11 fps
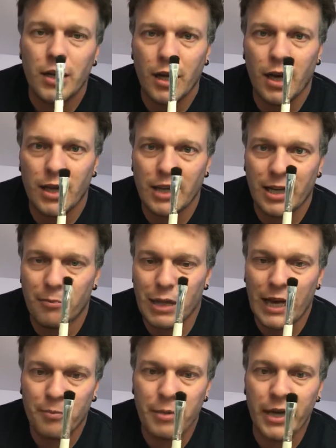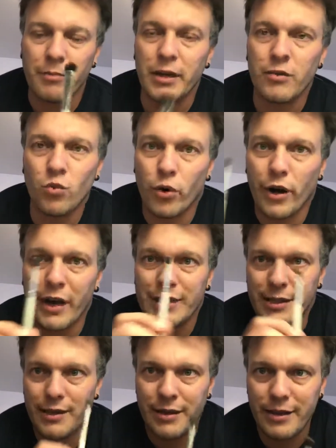like a black pigment,
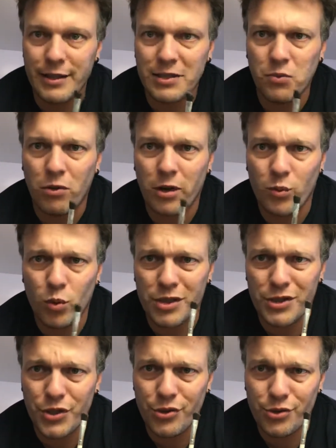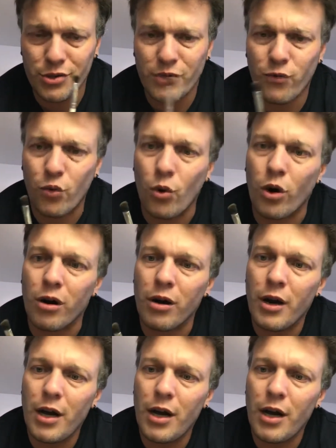whereas this one was used for